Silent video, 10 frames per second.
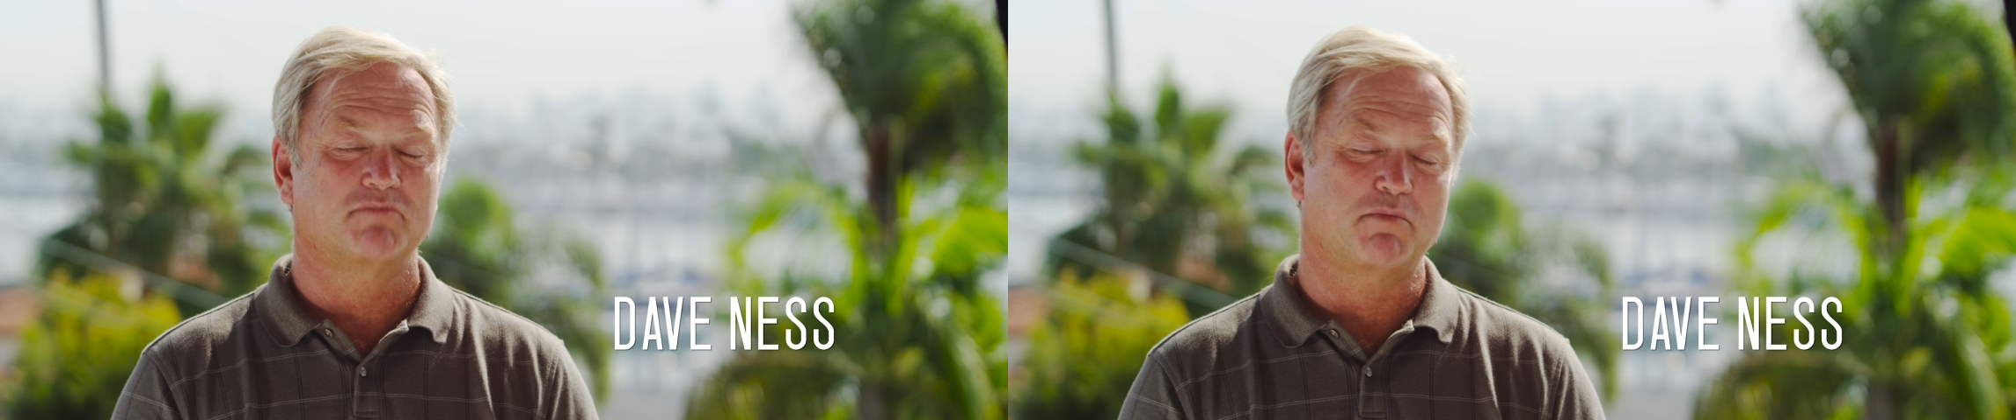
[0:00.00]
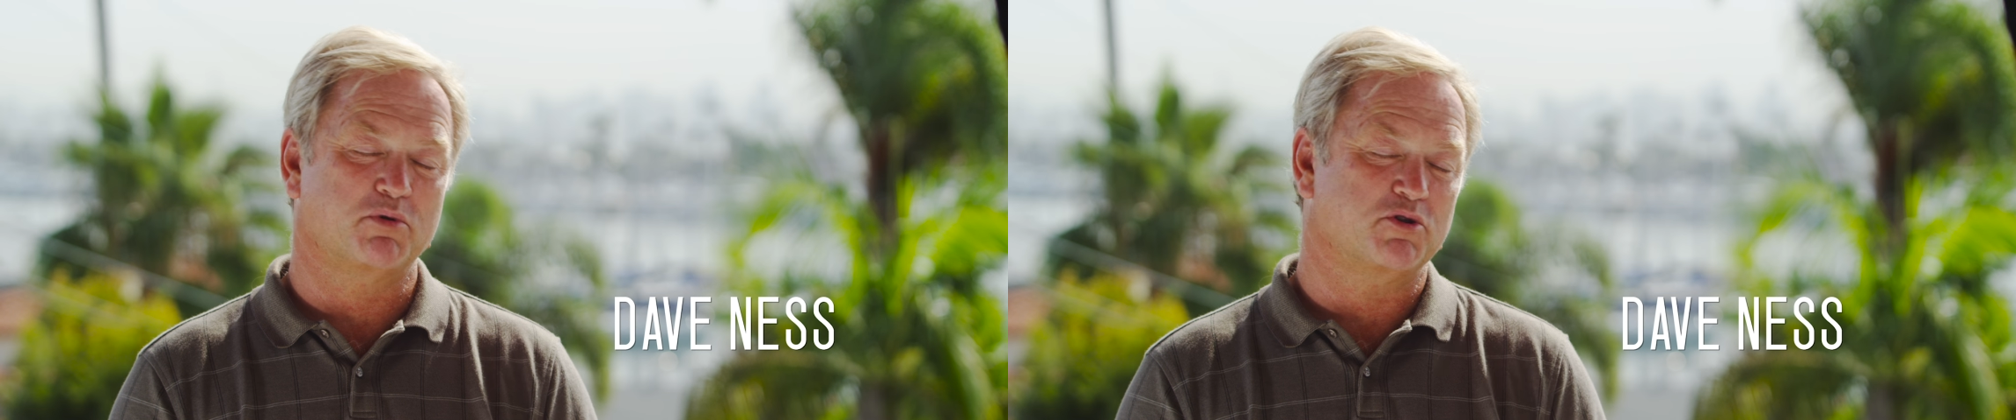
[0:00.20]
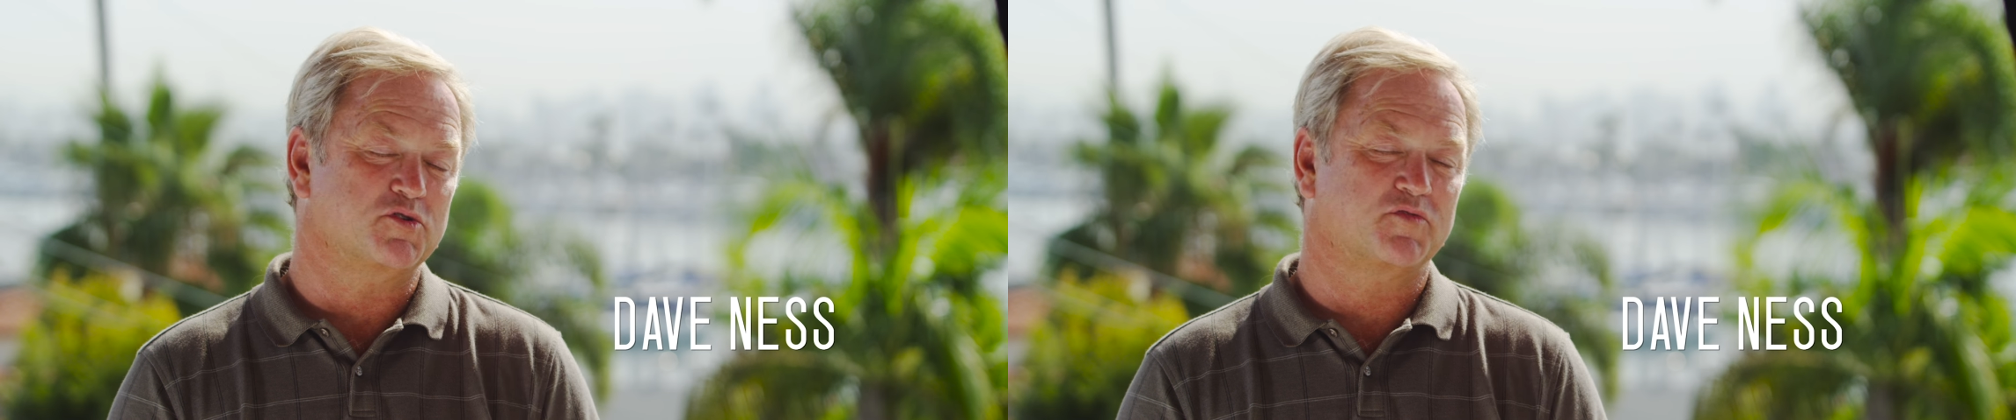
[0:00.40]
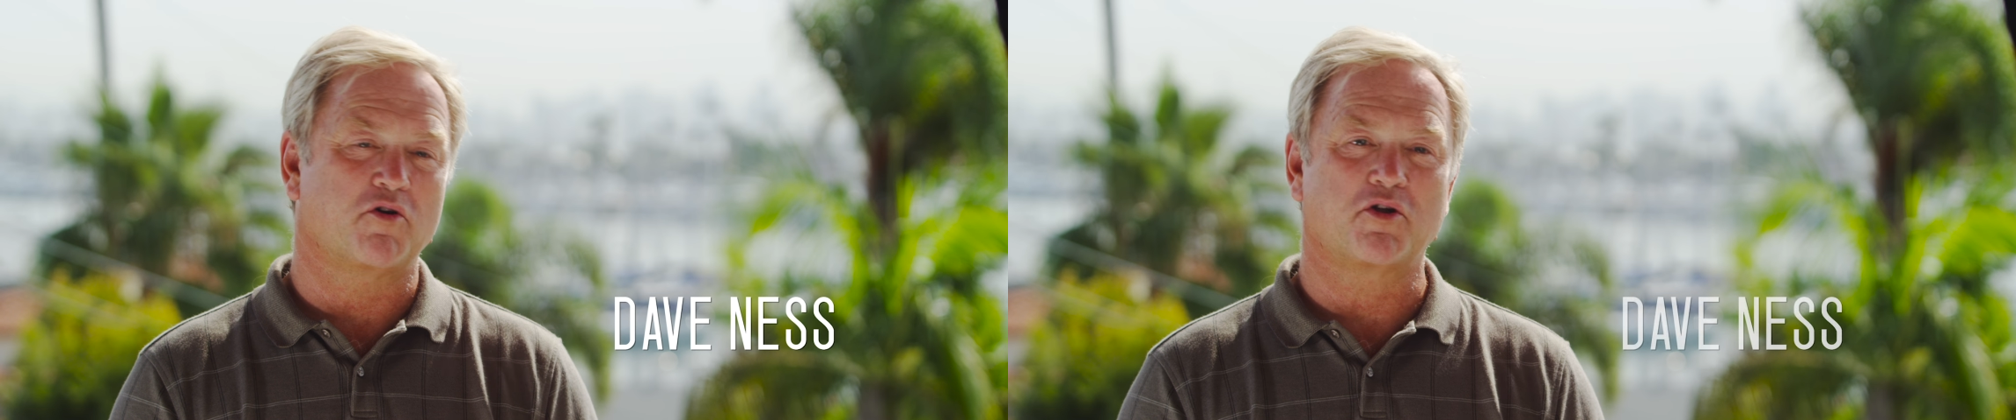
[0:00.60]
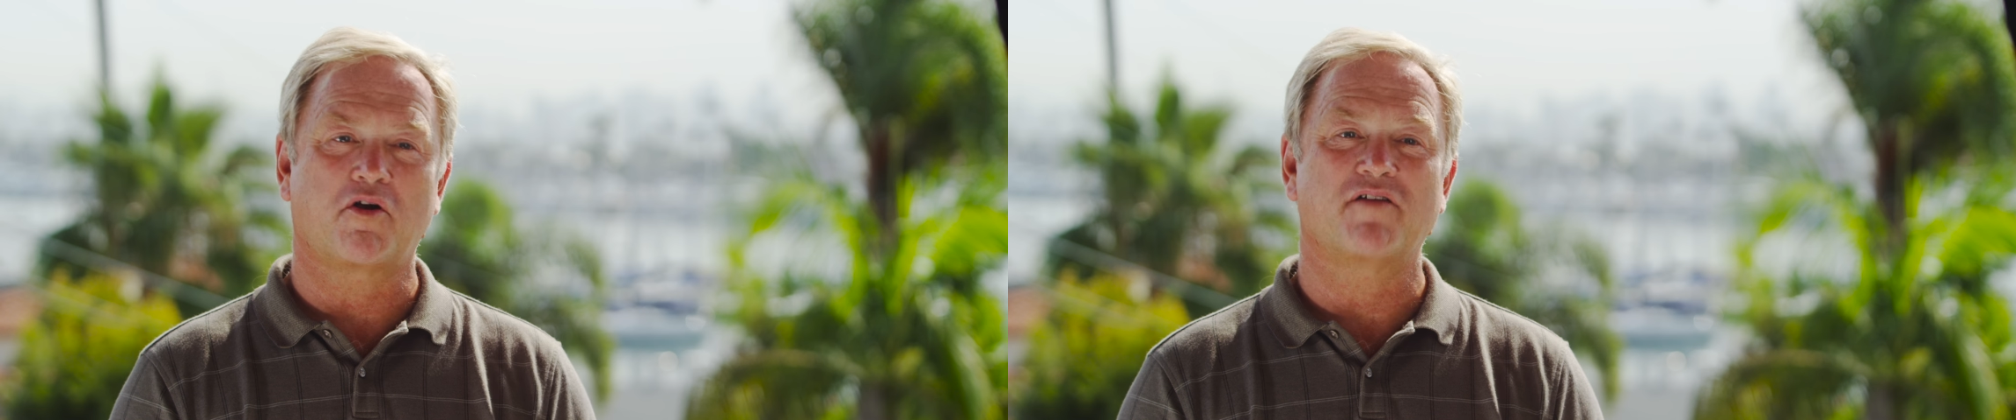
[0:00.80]
I produce
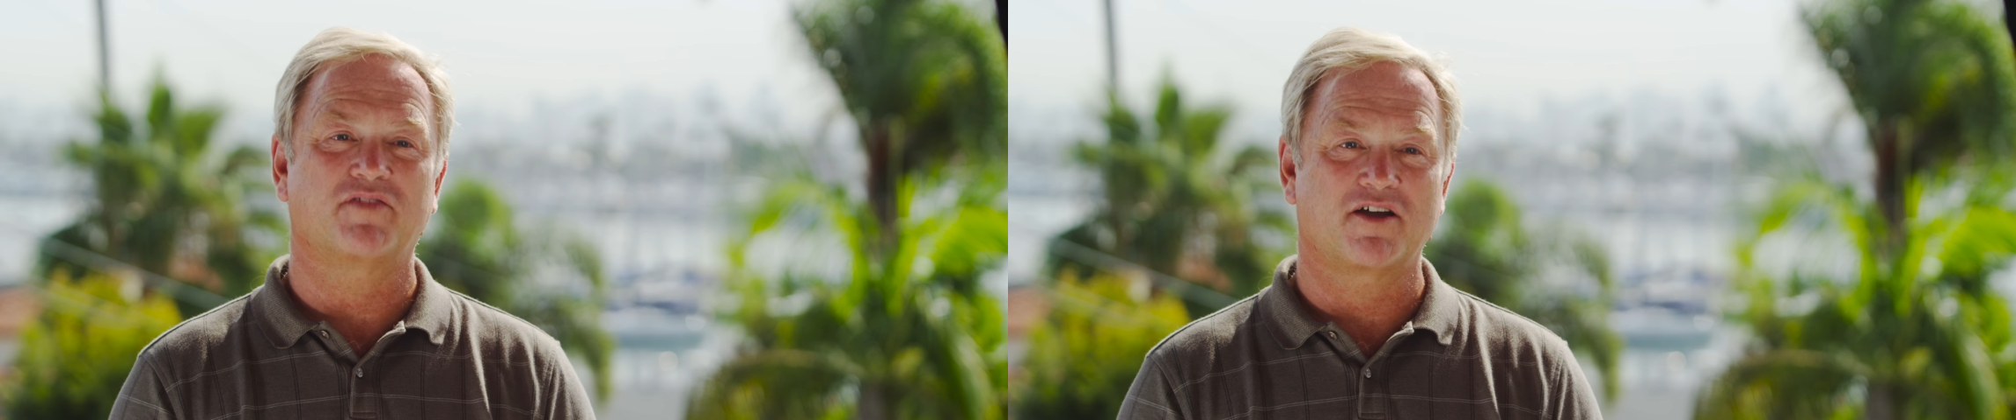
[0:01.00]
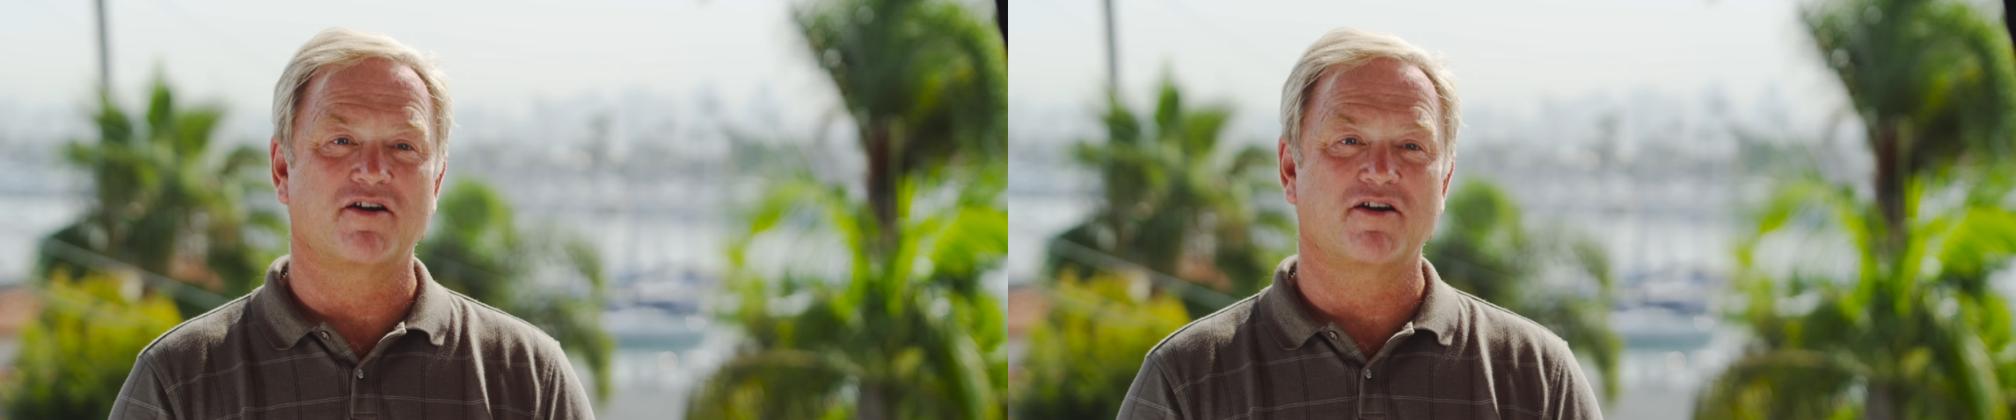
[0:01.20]
photographic